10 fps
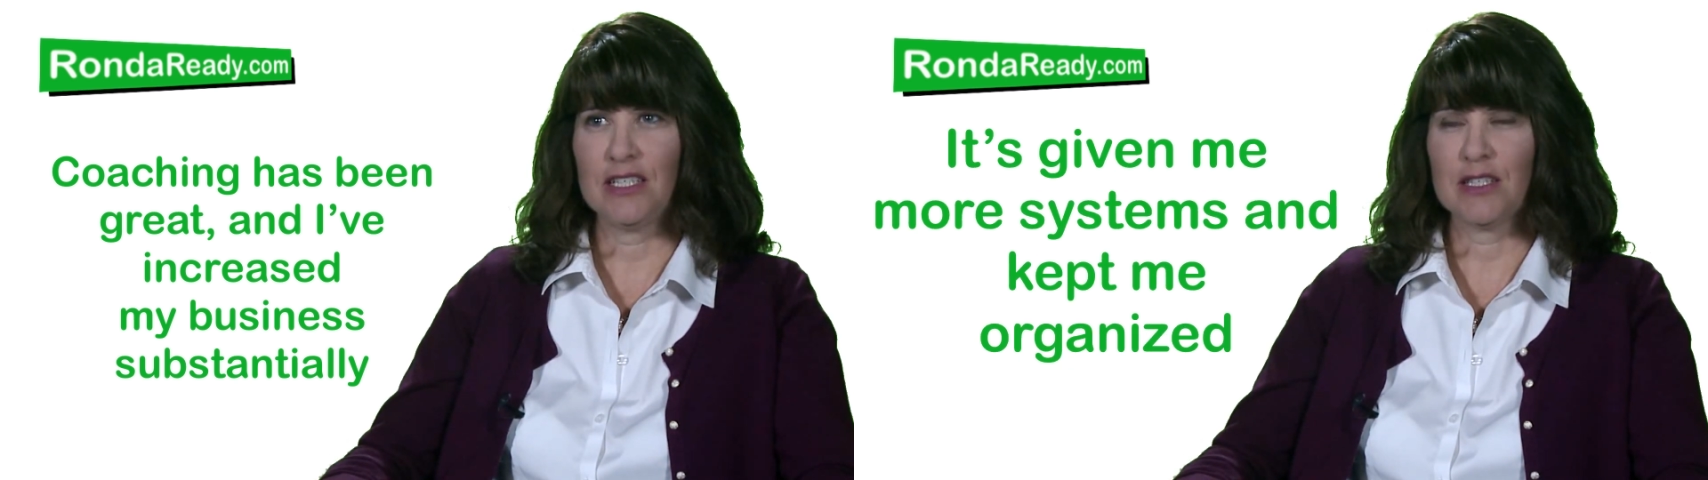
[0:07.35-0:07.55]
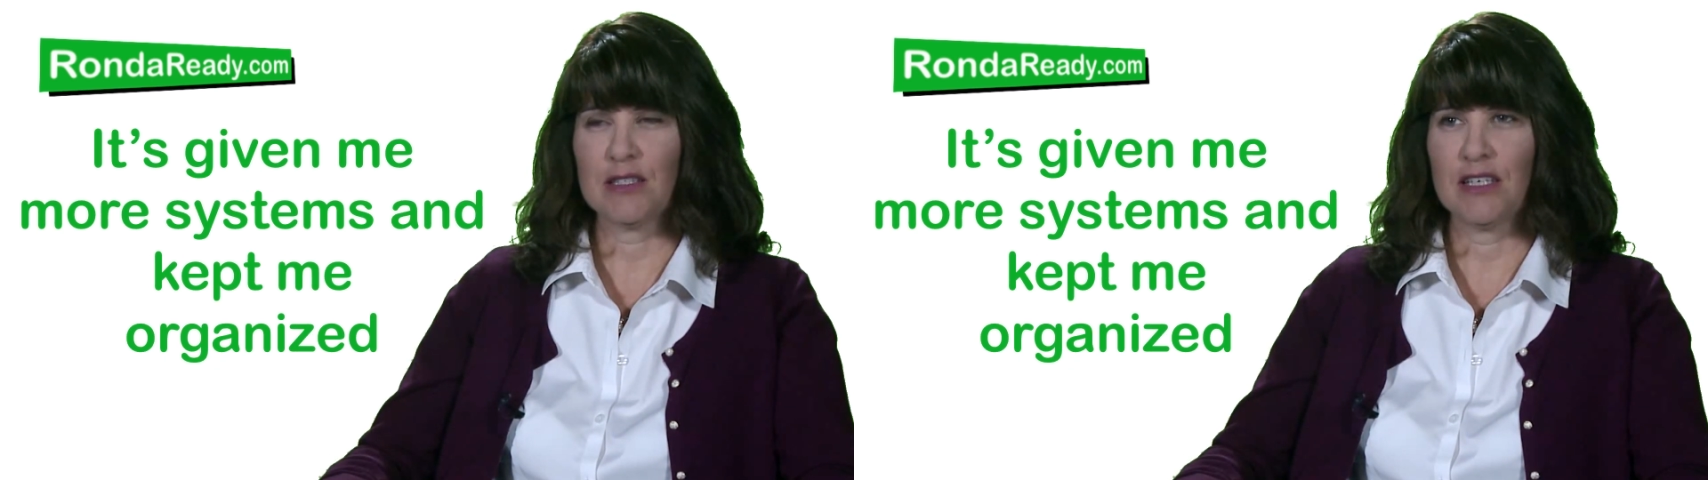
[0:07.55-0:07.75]

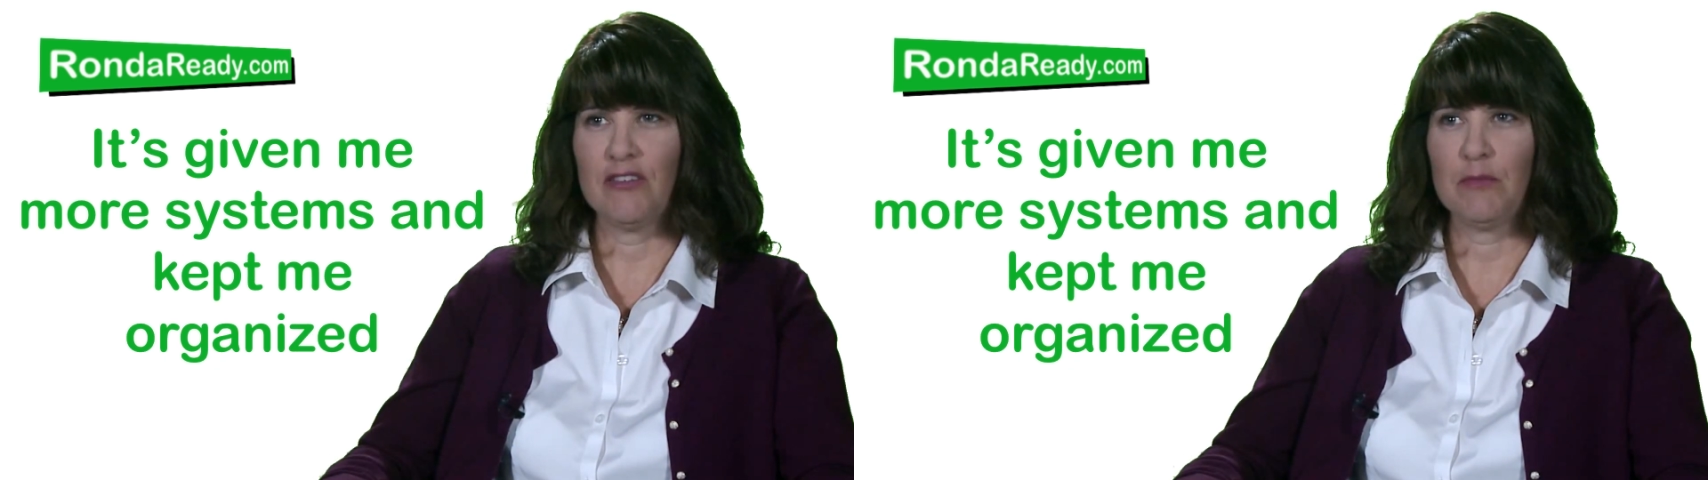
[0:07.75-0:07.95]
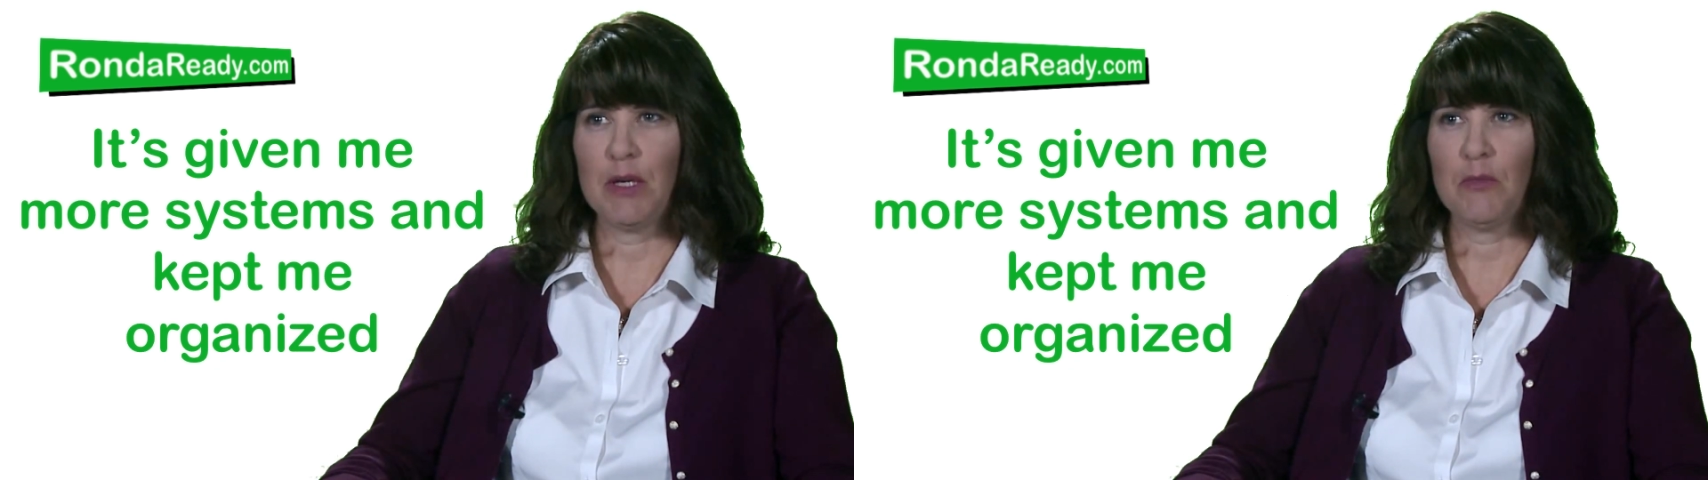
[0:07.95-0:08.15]
It's
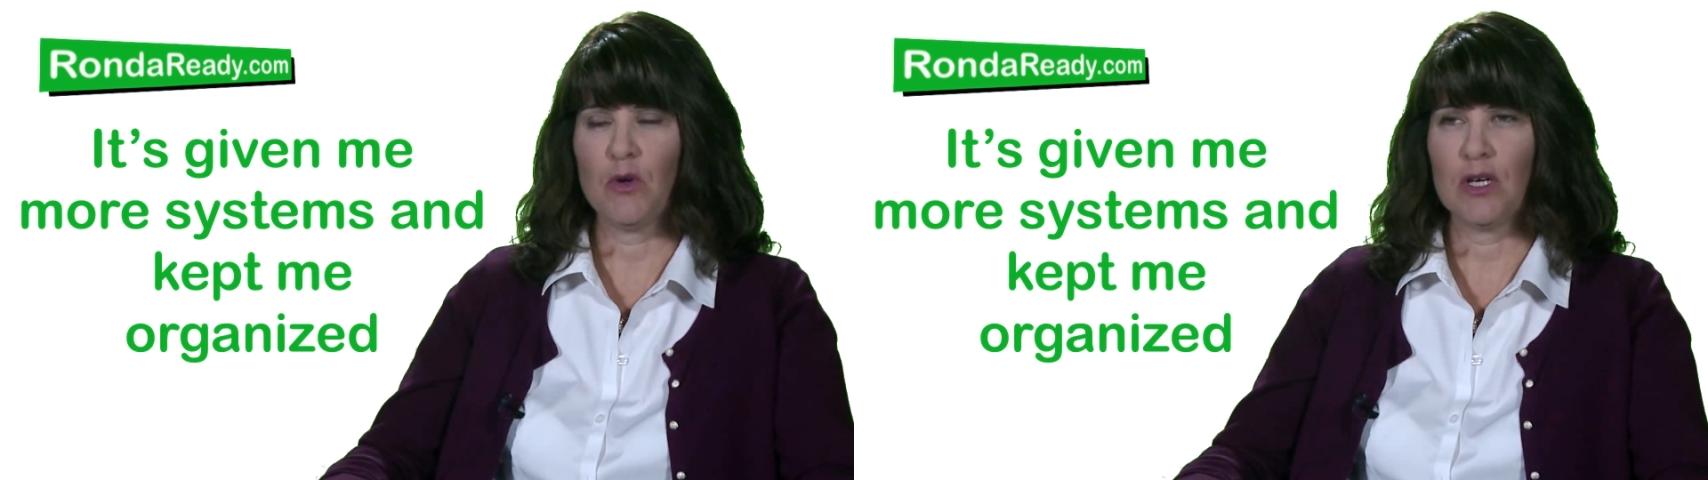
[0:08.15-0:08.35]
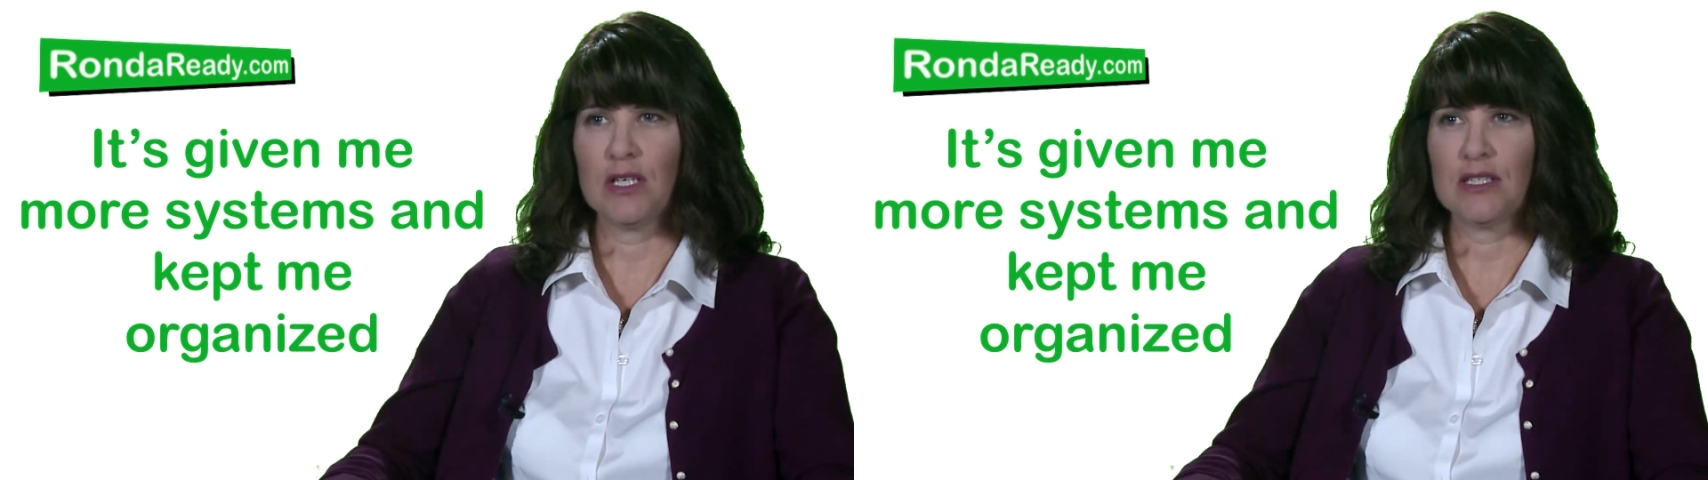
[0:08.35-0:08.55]
given me
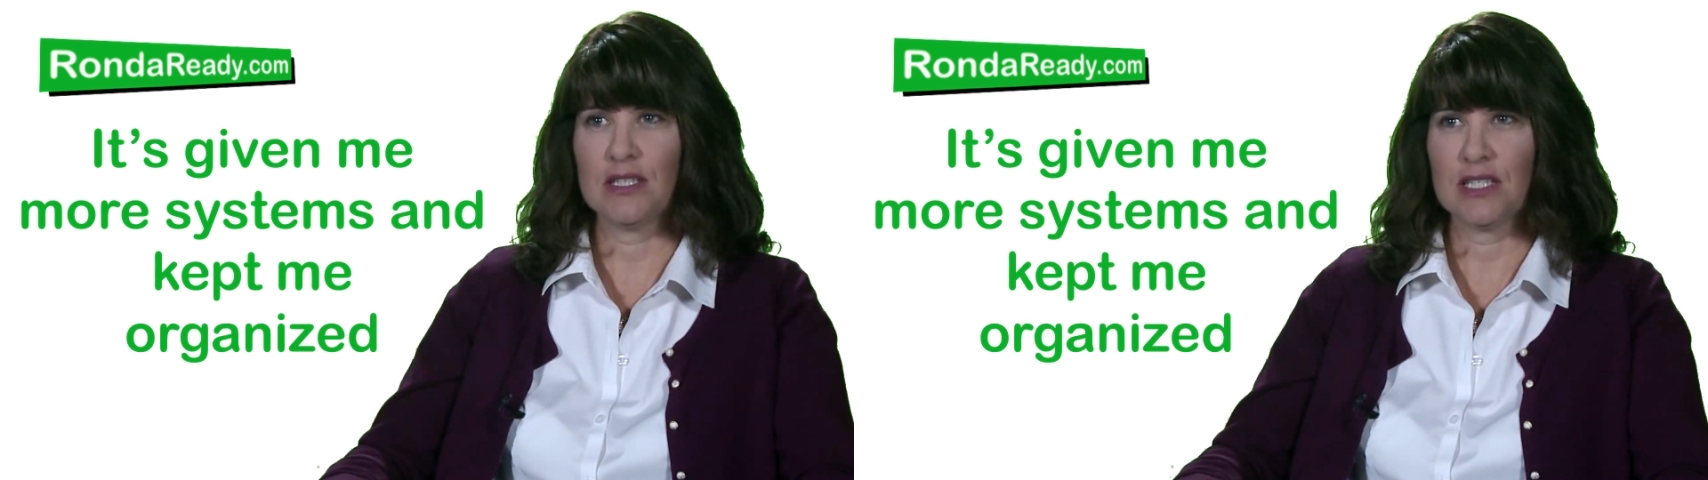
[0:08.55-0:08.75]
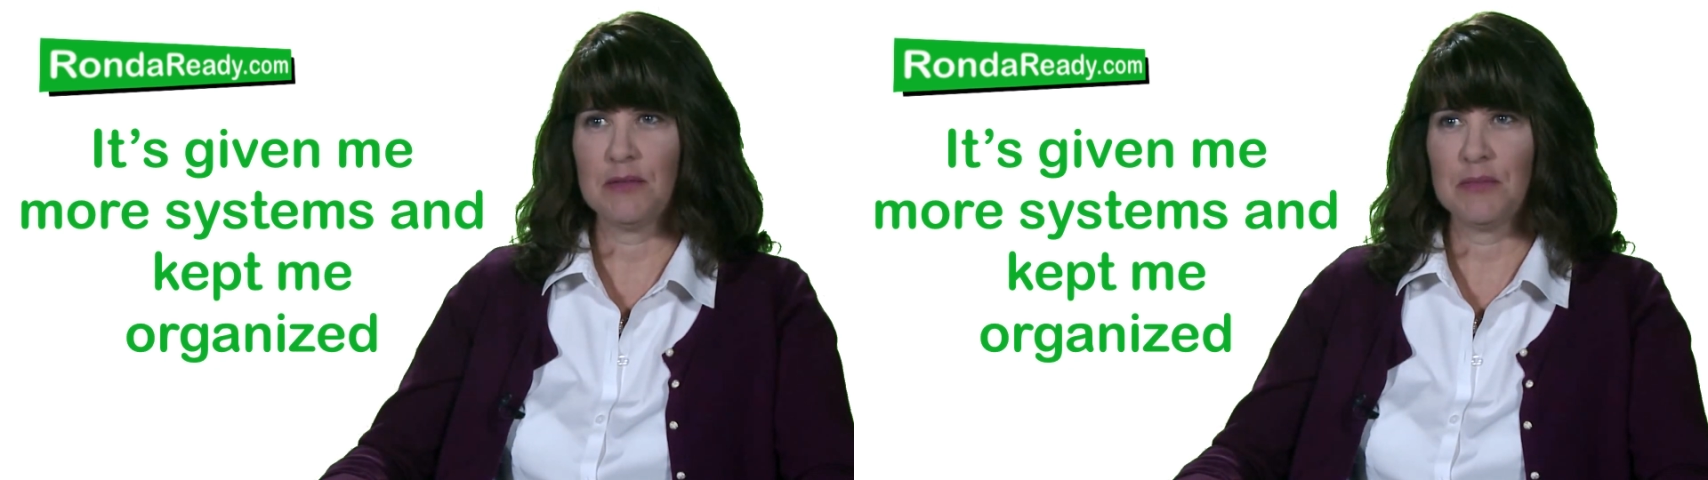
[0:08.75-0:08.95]
more
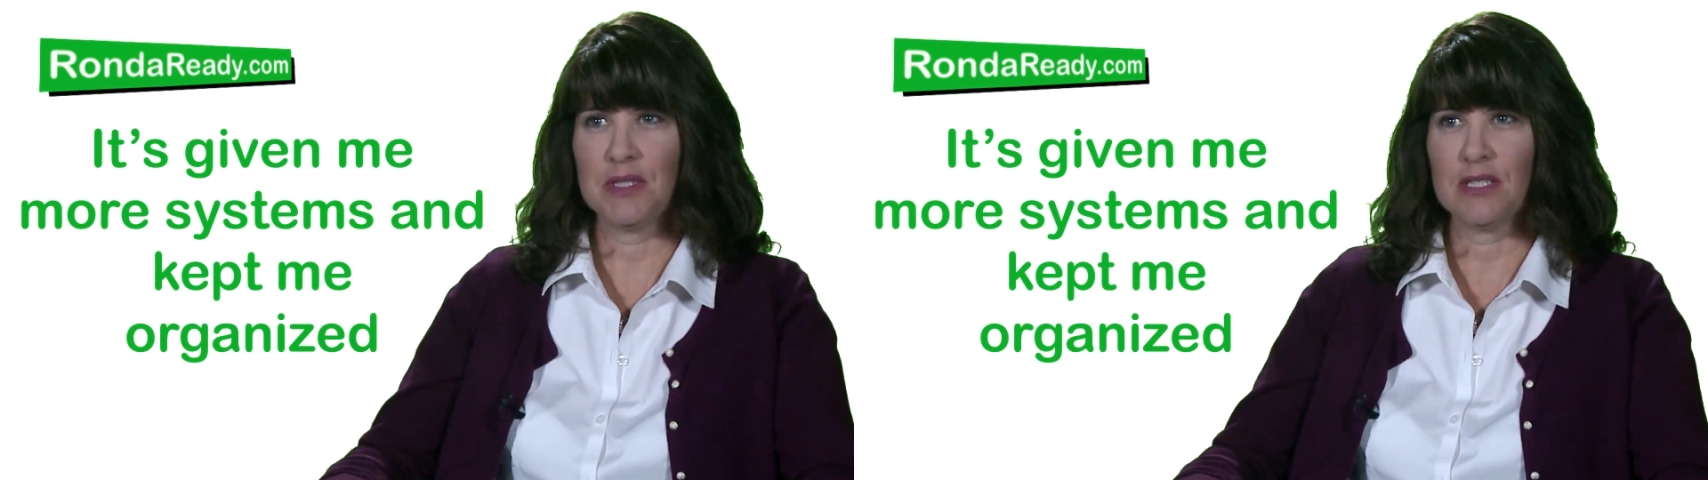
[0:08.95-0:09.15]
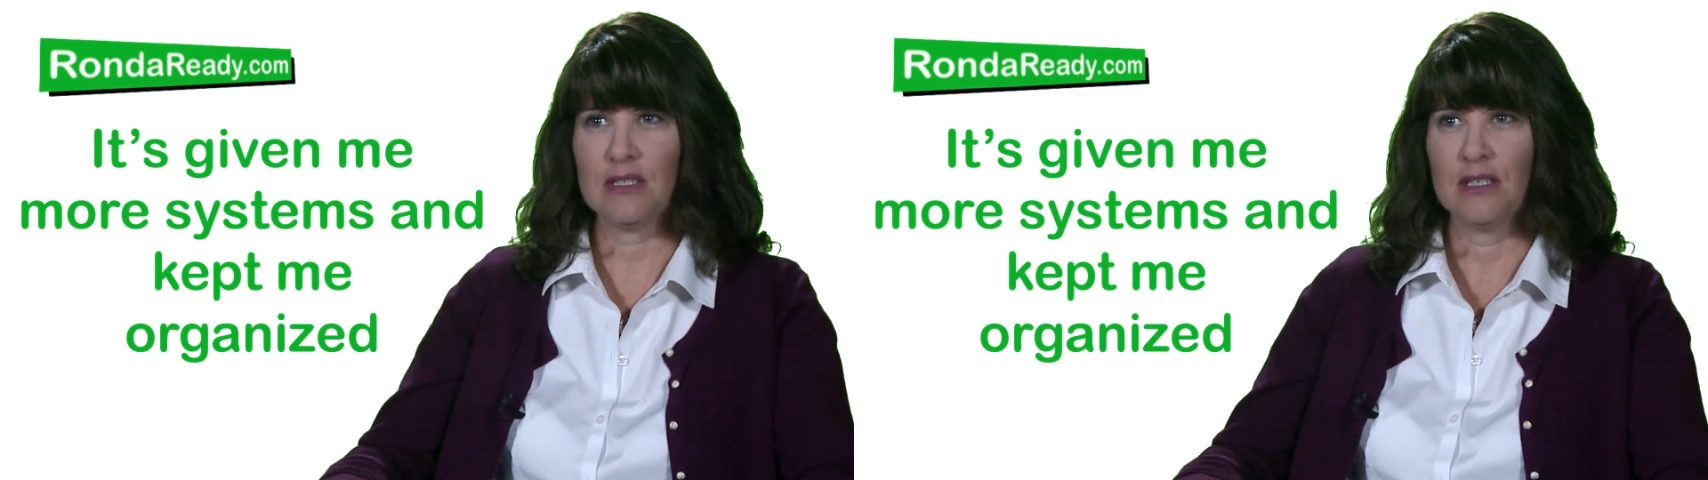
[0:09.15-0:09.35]

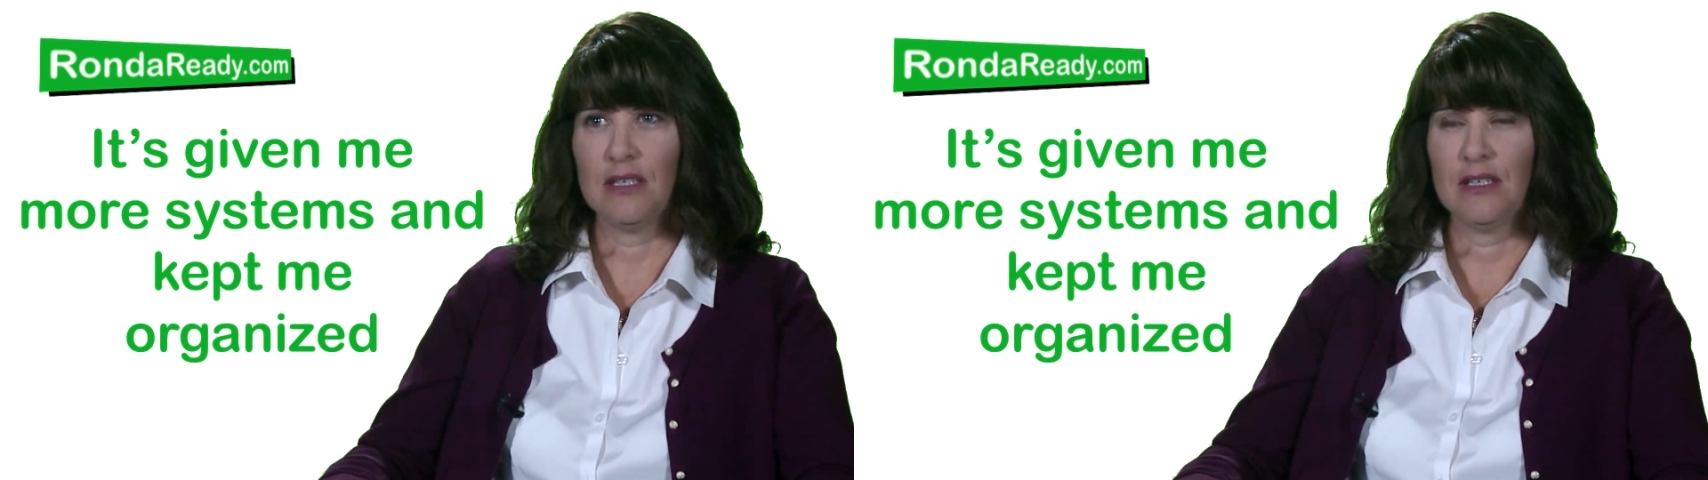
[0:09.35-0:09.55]
systems,